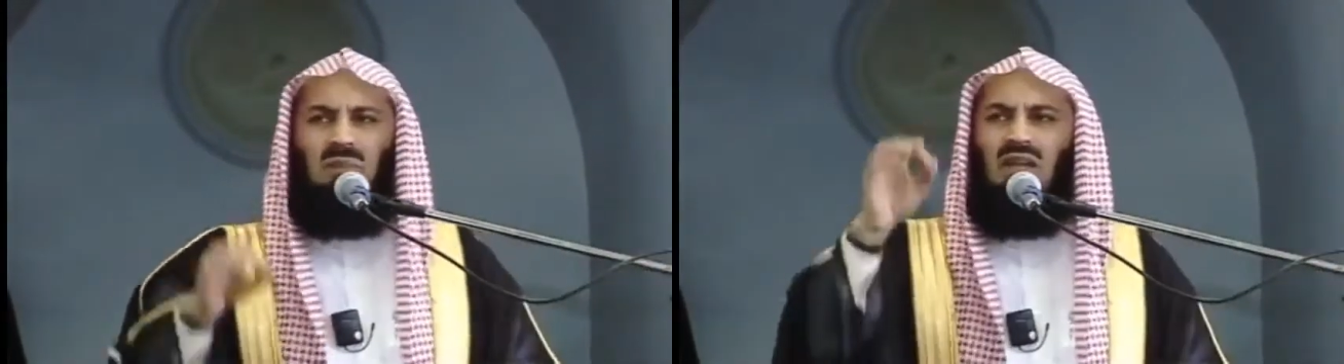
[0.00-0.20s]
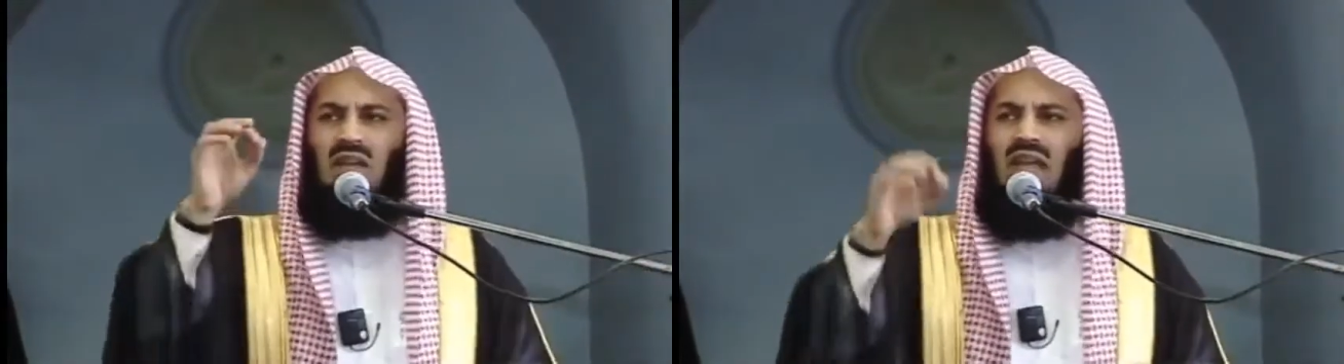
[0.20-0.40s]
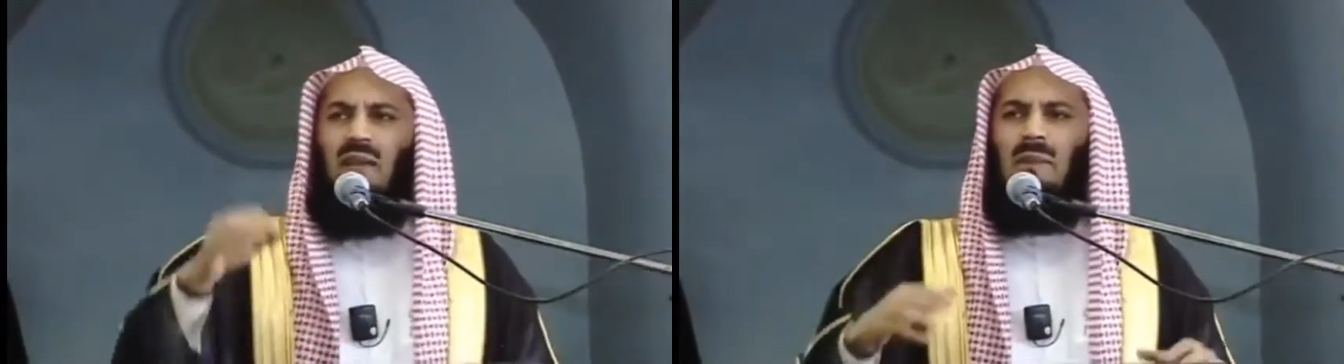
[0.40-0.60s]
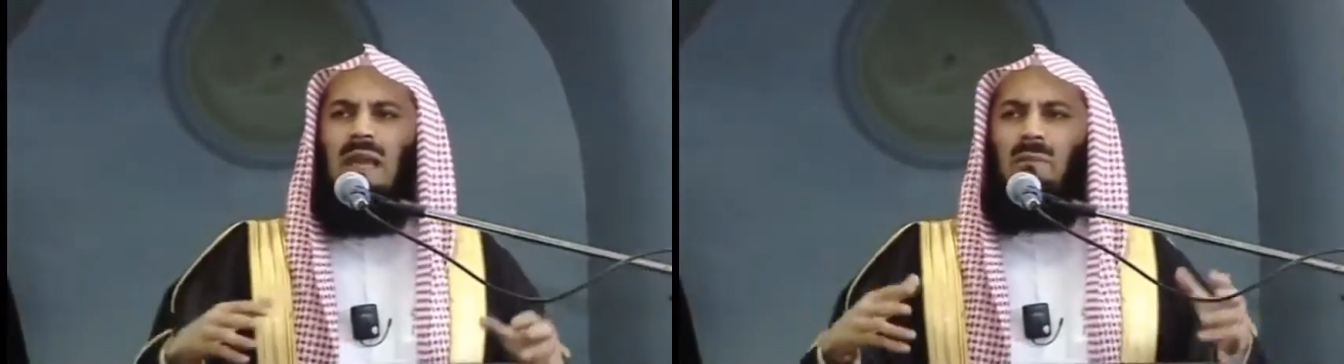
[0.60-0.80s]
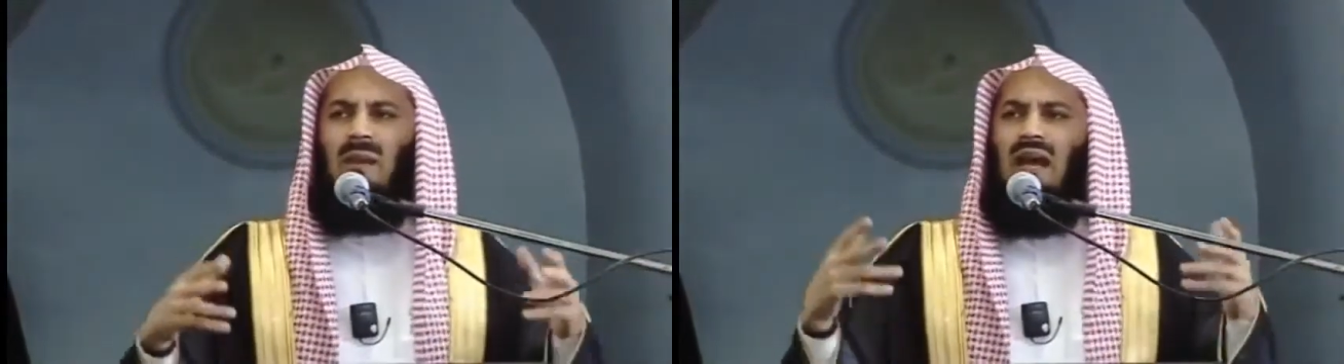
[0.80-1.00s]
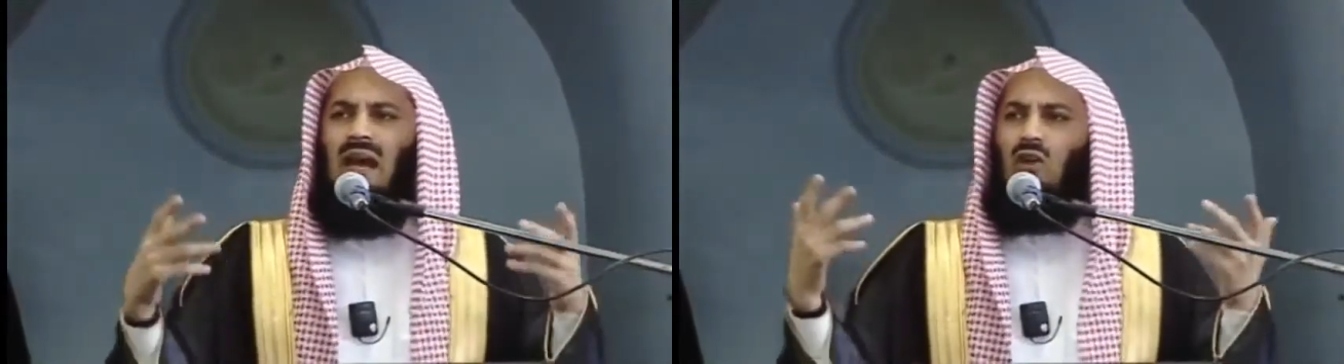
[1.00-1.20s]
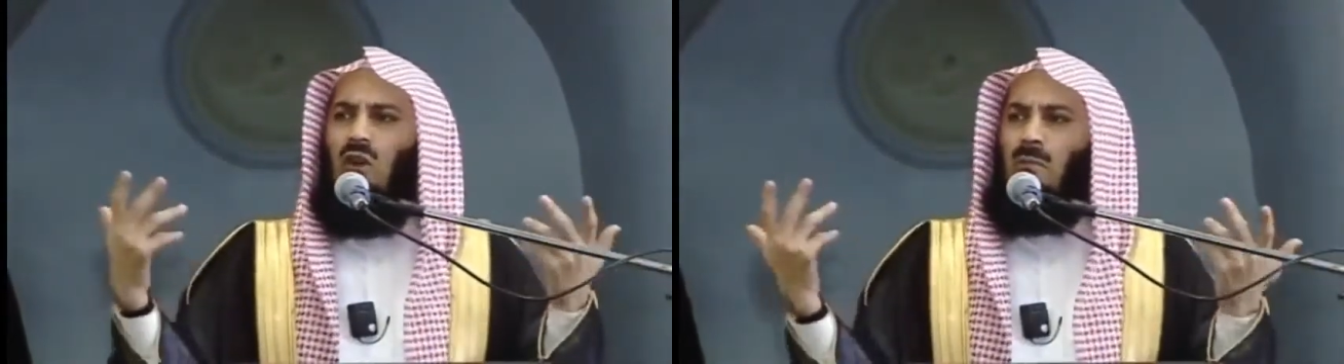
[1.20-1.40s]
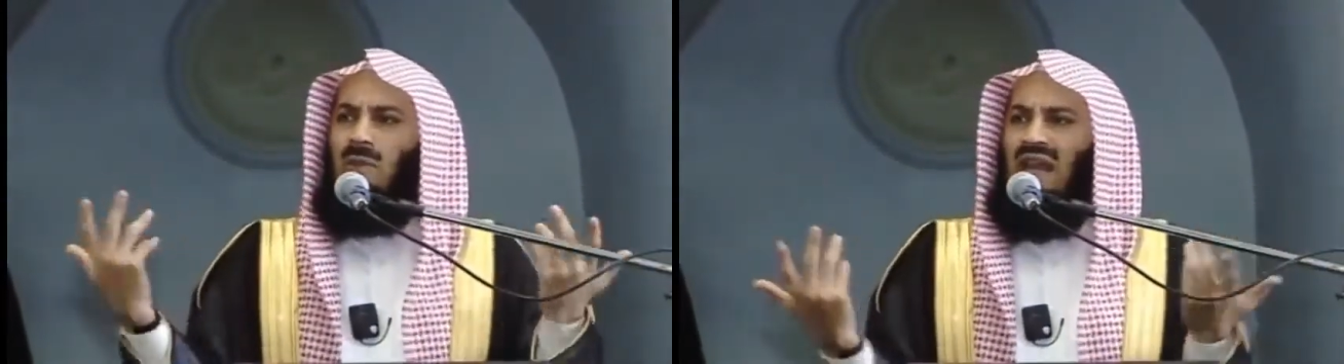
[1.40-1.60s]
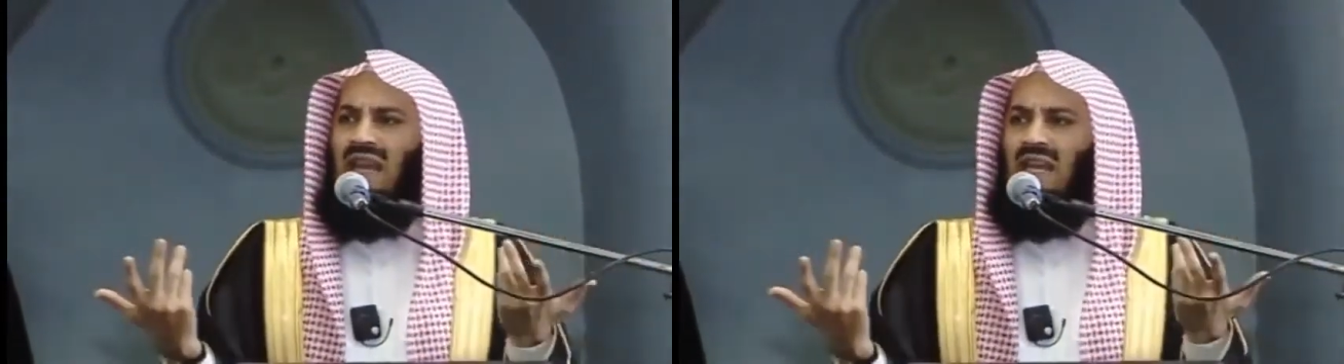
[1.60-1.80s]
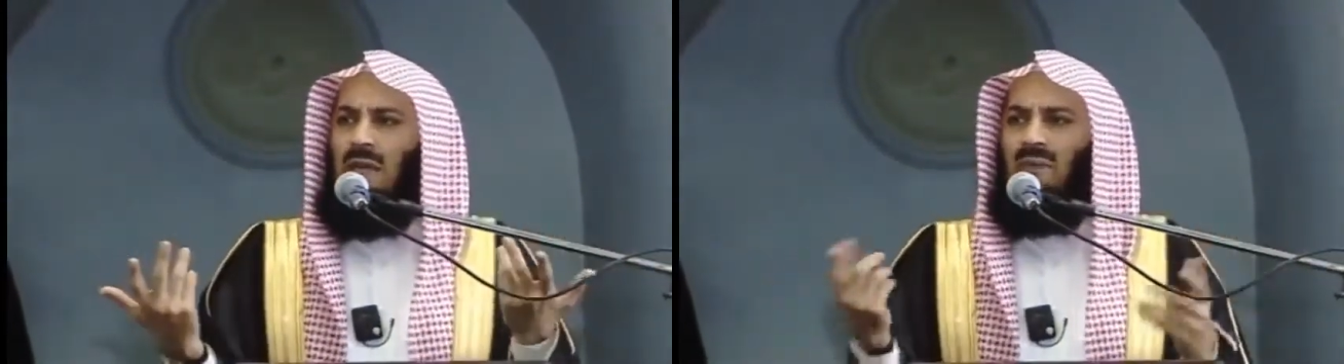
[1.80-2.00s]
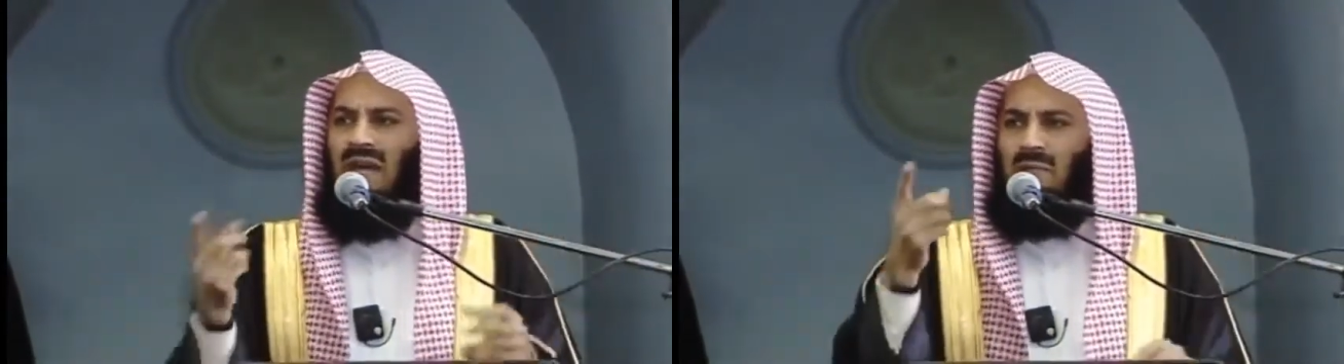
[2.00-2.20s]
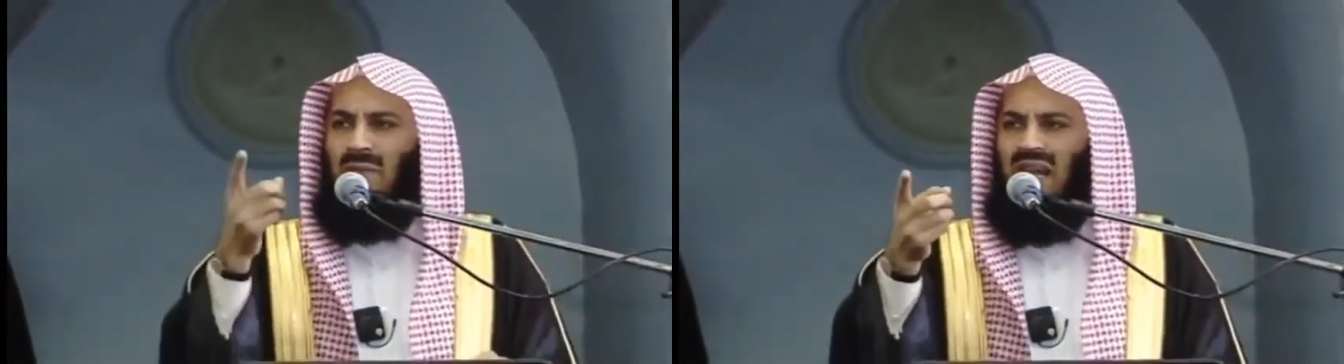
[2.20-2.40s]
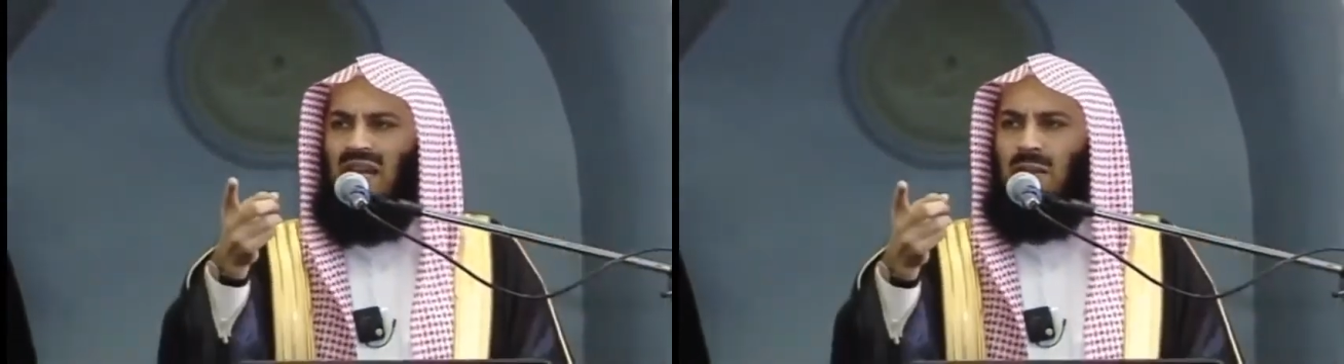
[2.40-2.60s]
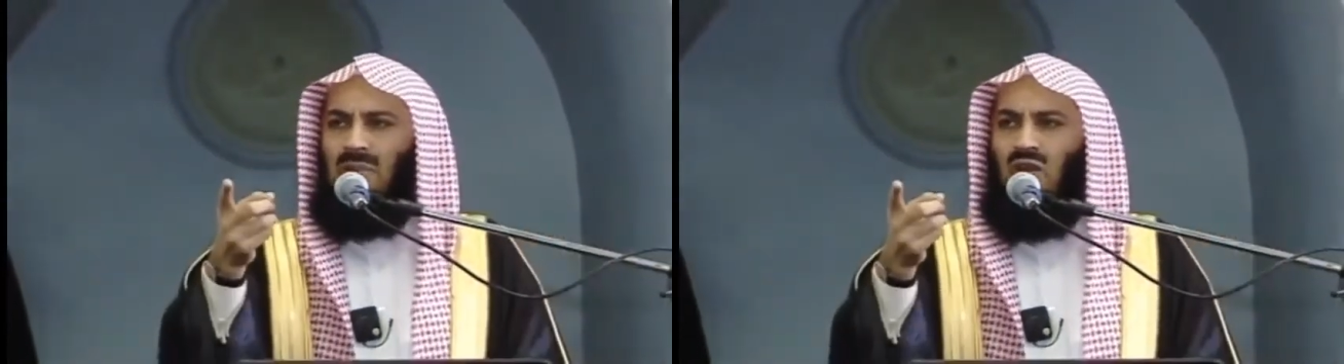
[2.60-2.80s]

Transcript: But people are complaining primarily